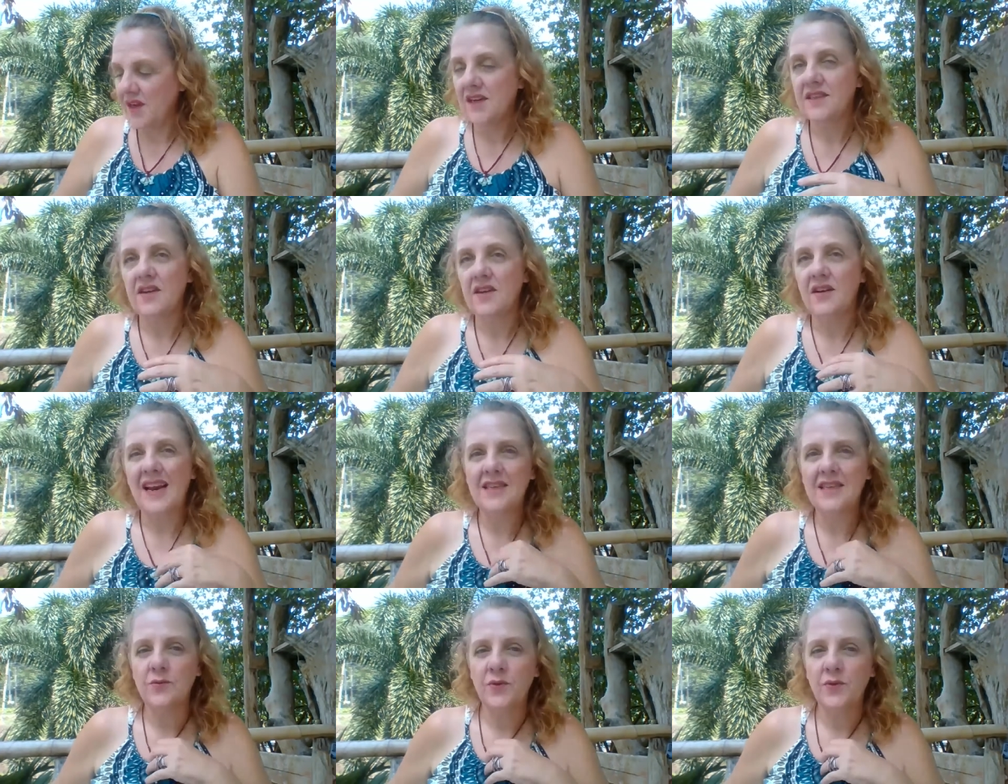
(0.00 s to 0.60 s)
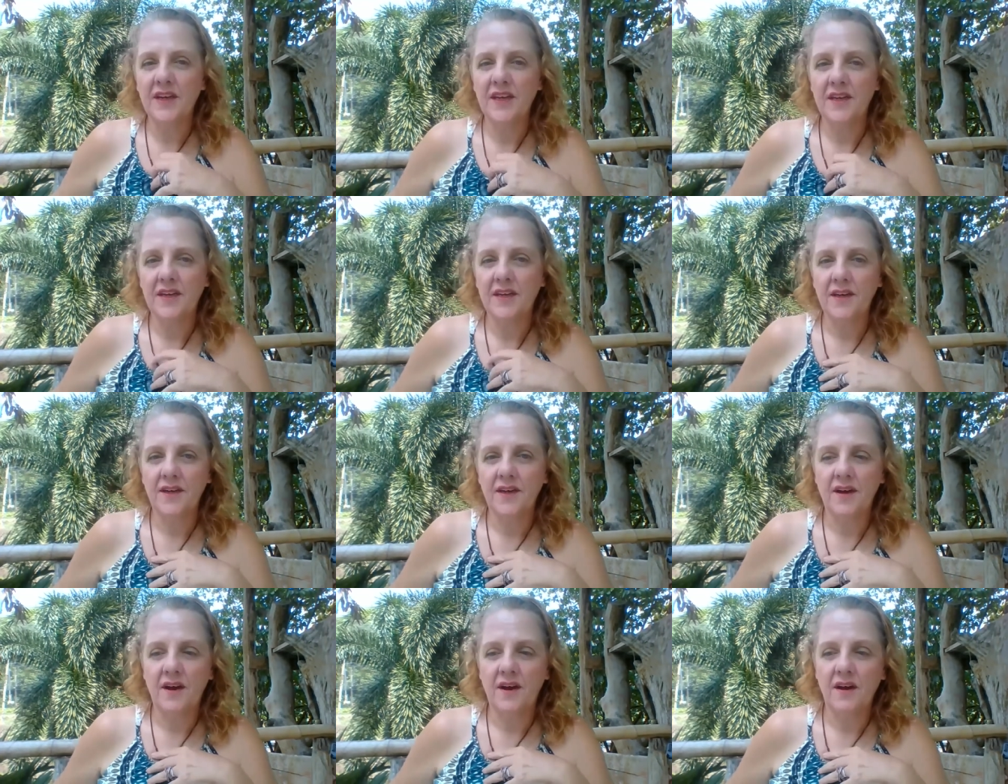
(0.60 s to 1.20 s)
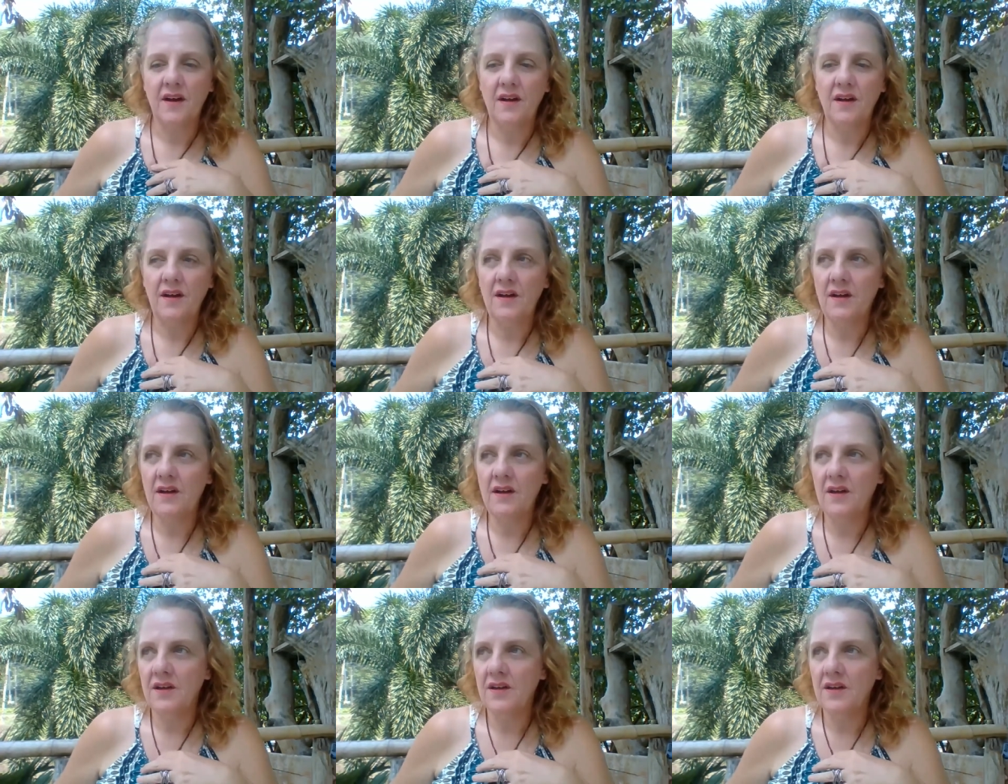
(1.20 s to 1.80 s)
So last week
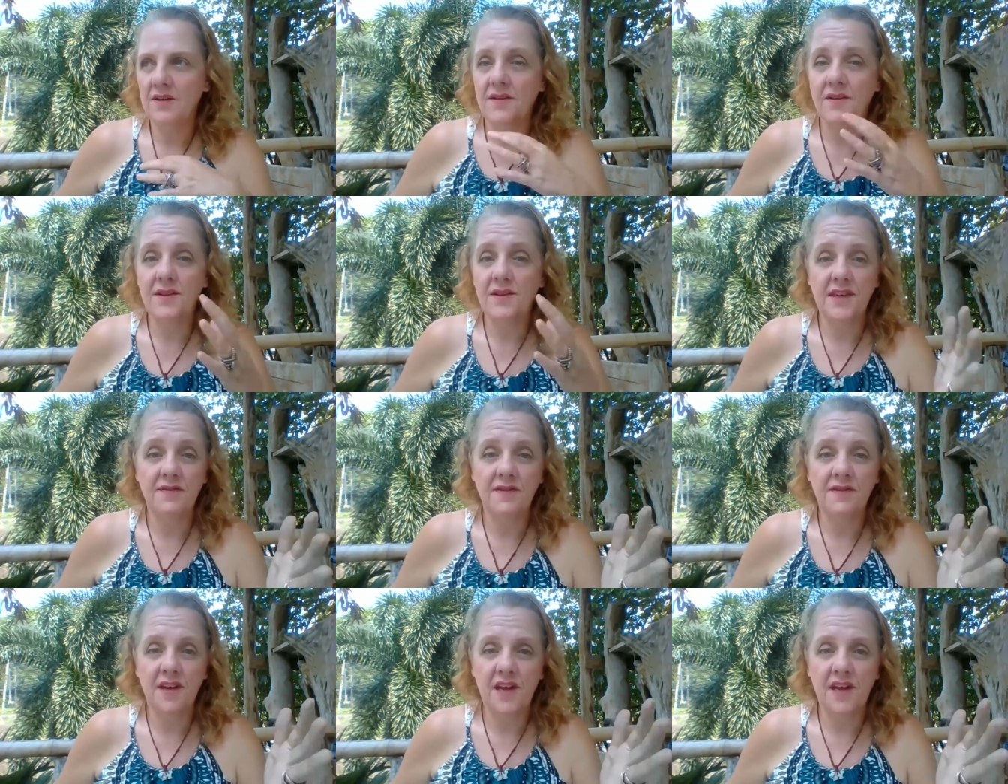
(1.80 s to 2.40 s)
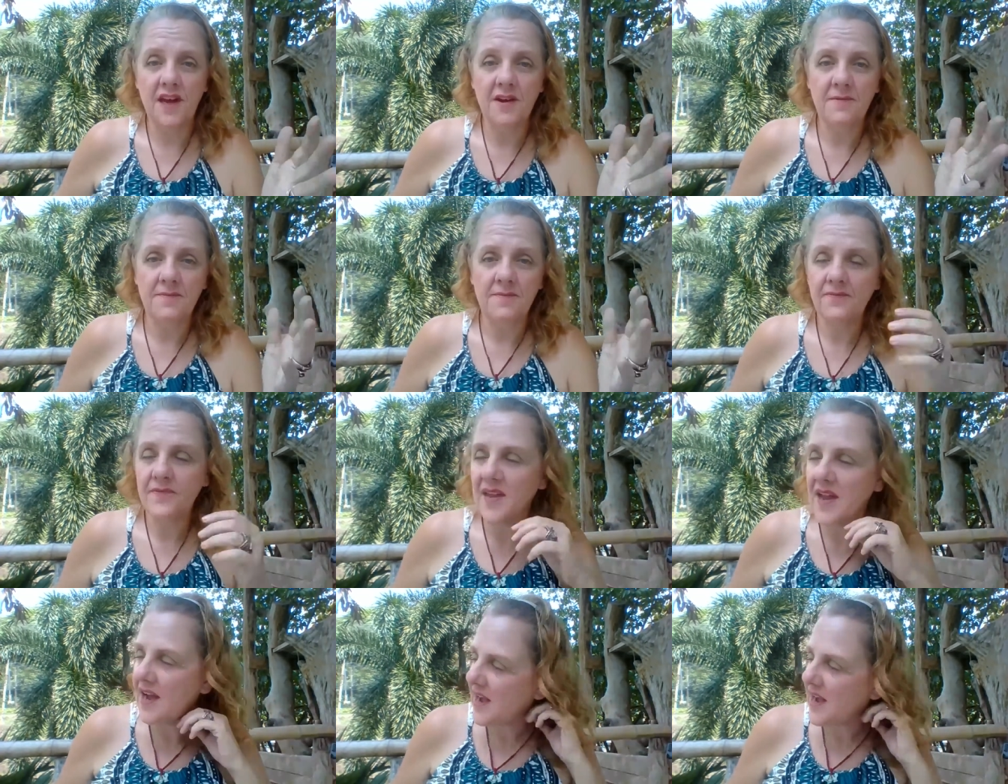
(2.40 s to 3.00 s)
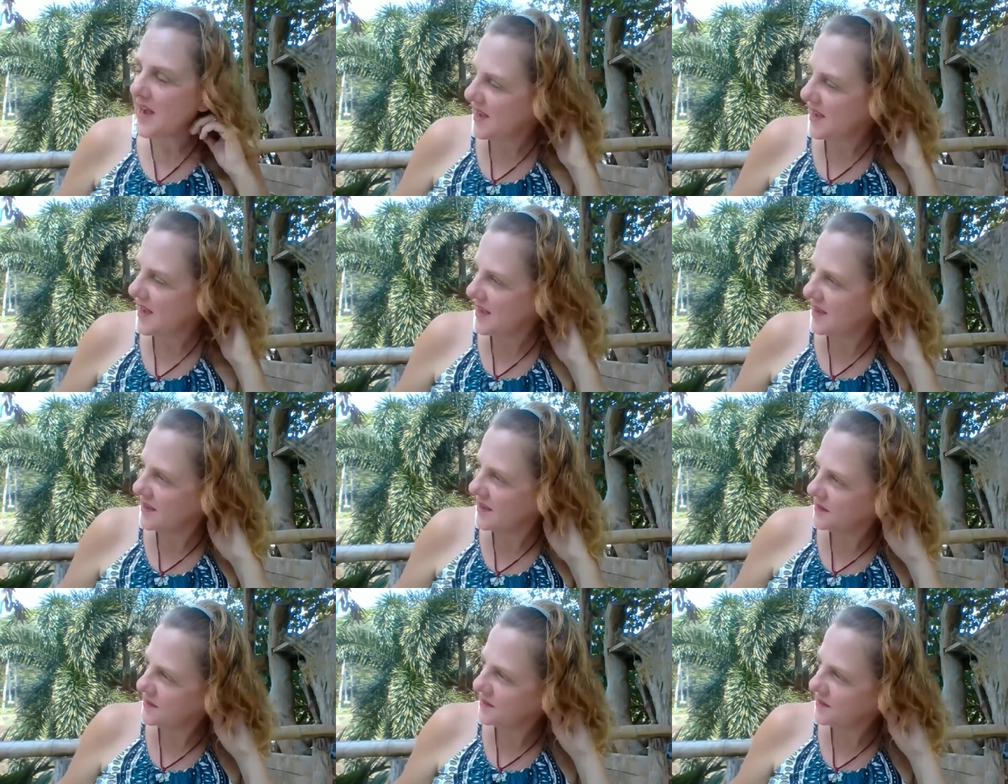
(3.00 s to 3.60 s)
I did a video,
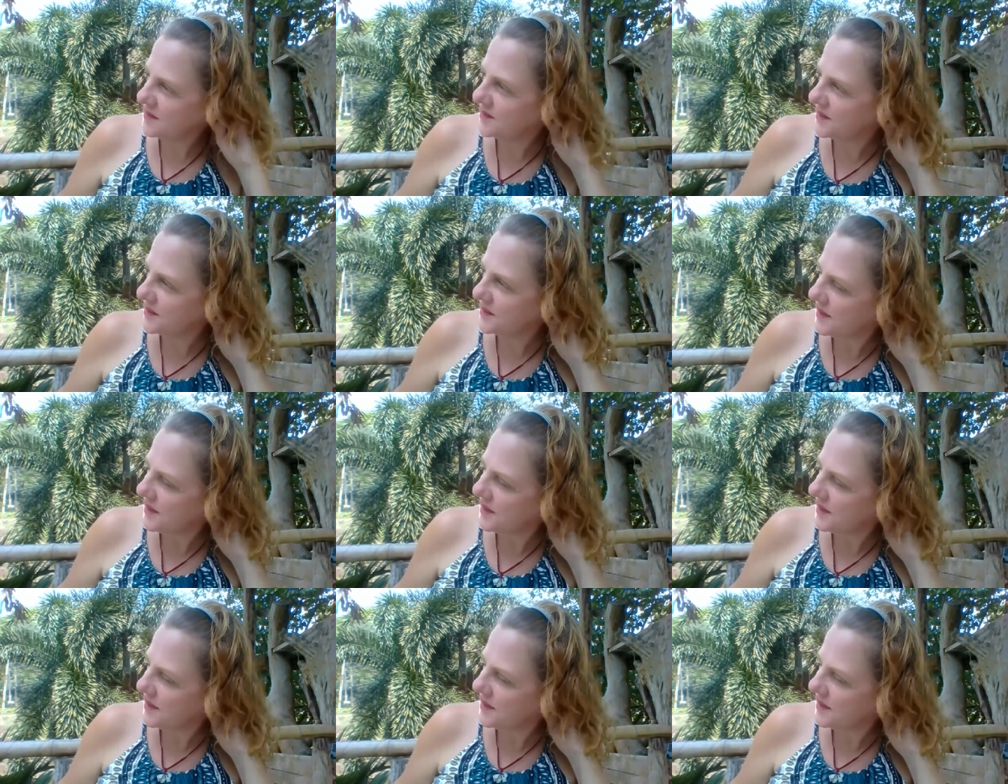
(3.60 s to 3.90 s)
and